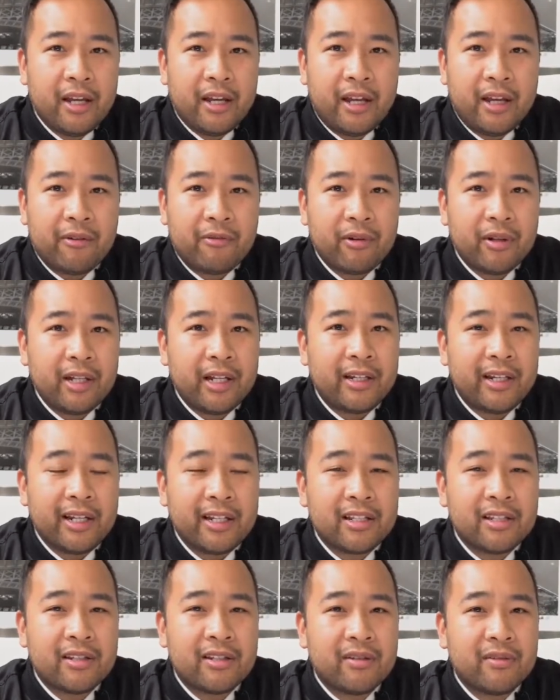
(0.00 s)
It really
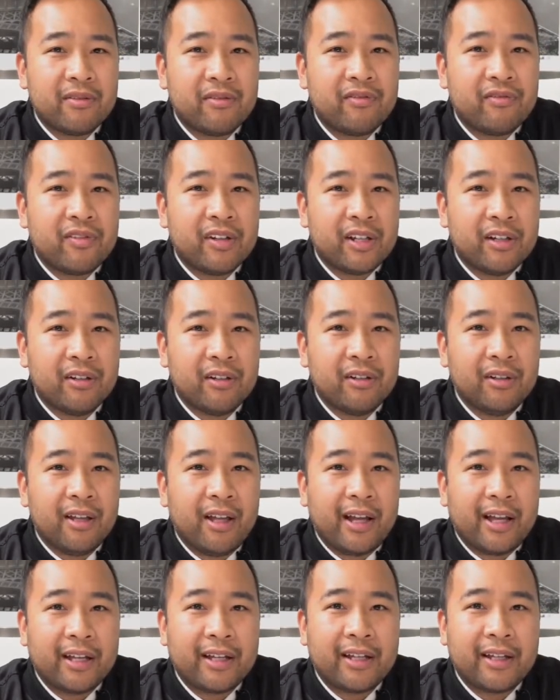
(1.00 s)
needs to feel
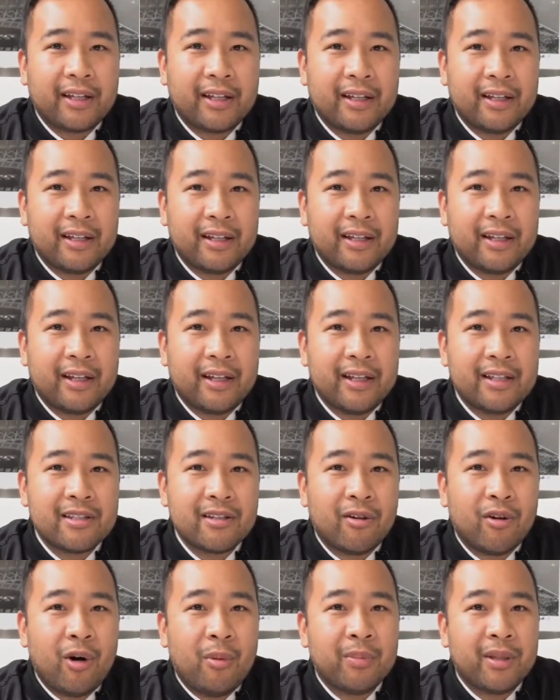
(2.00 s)
like it's
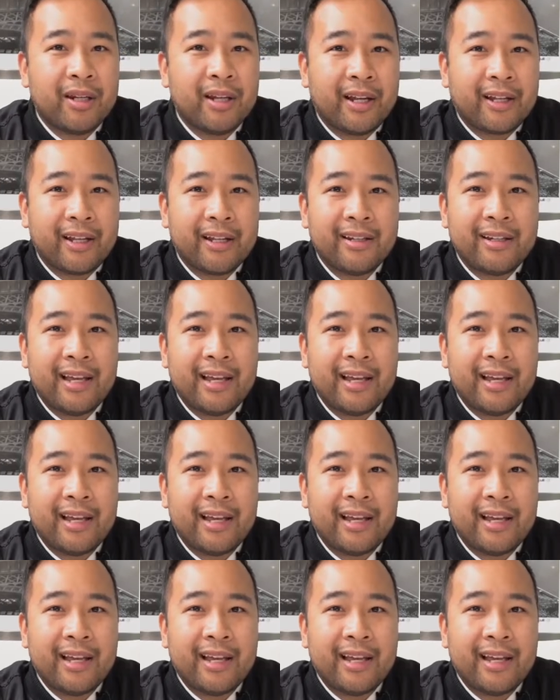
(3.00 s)
a home that I can